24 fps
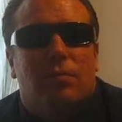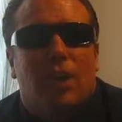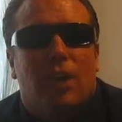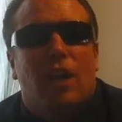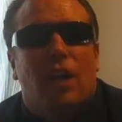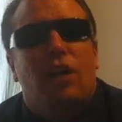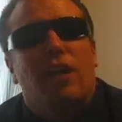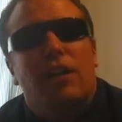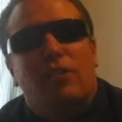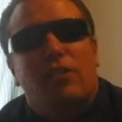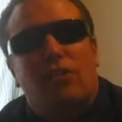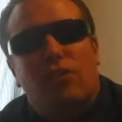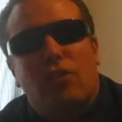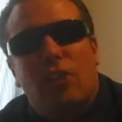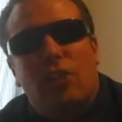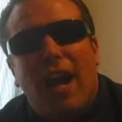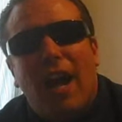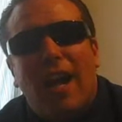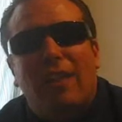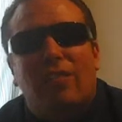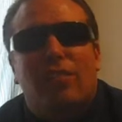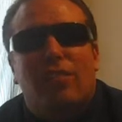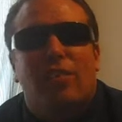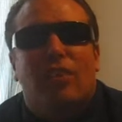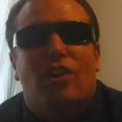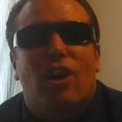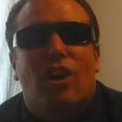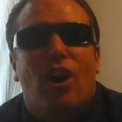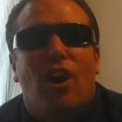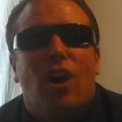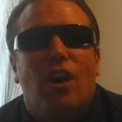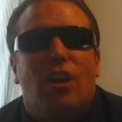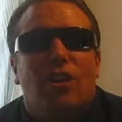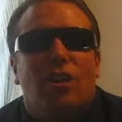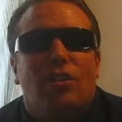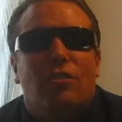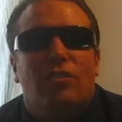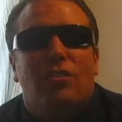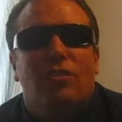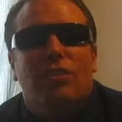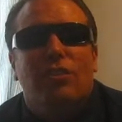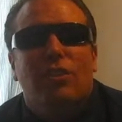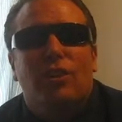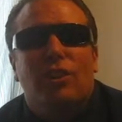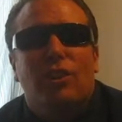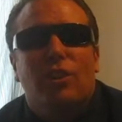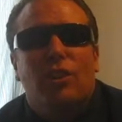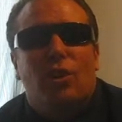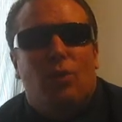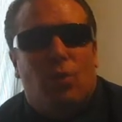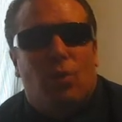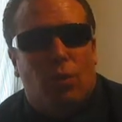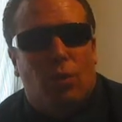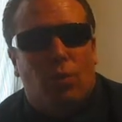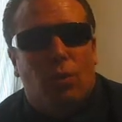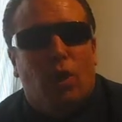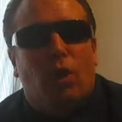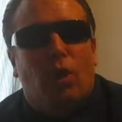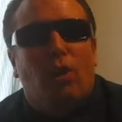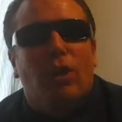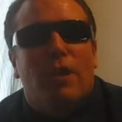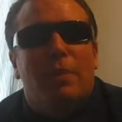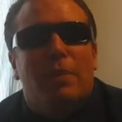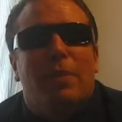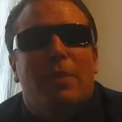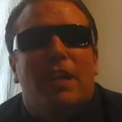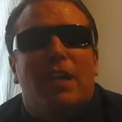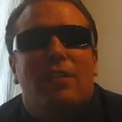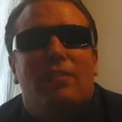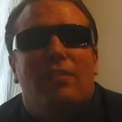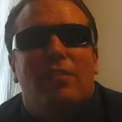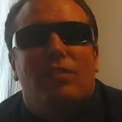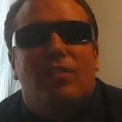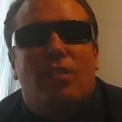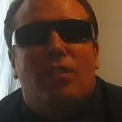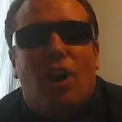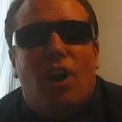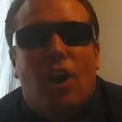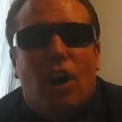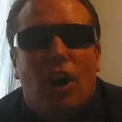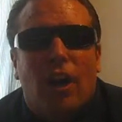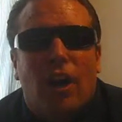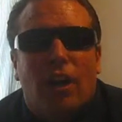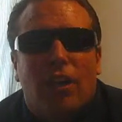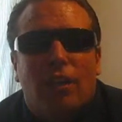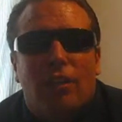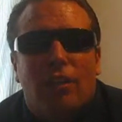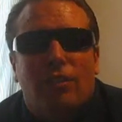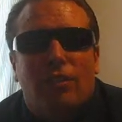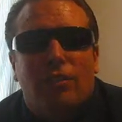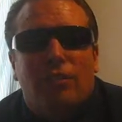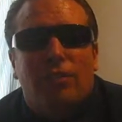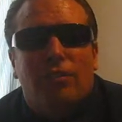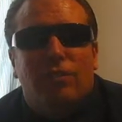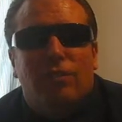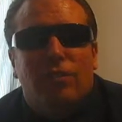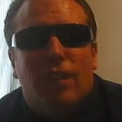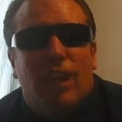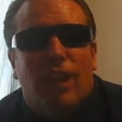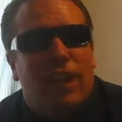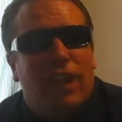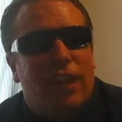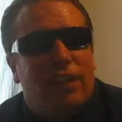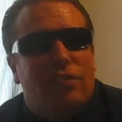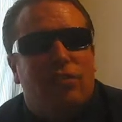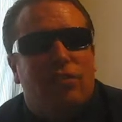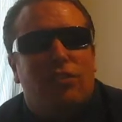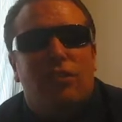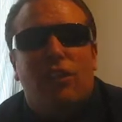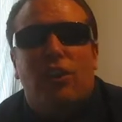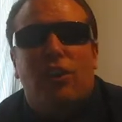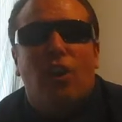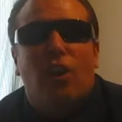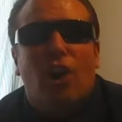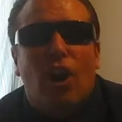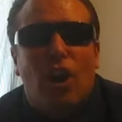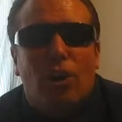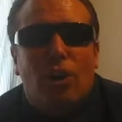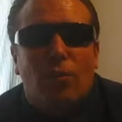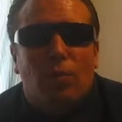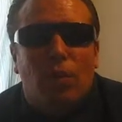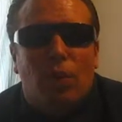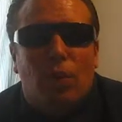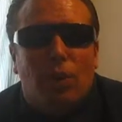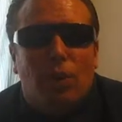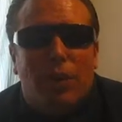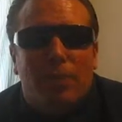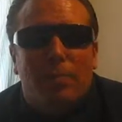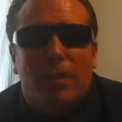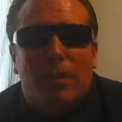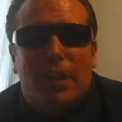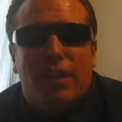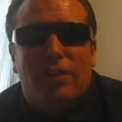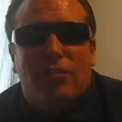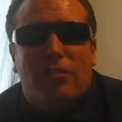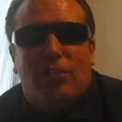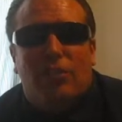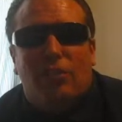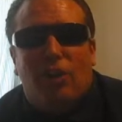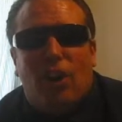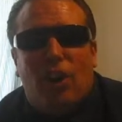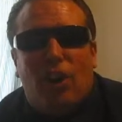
At least classic cars were rolling pieces of art. And they still are rolling pieces of